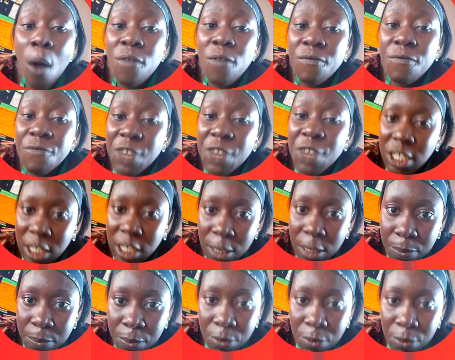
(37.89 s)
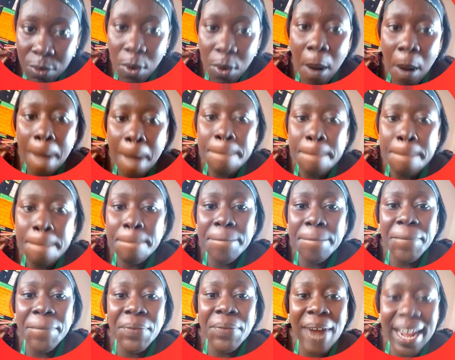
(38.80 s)
visible,
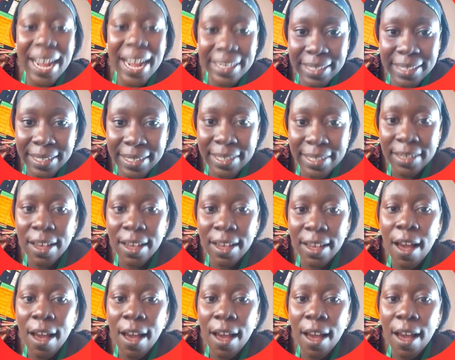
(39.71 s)
bright.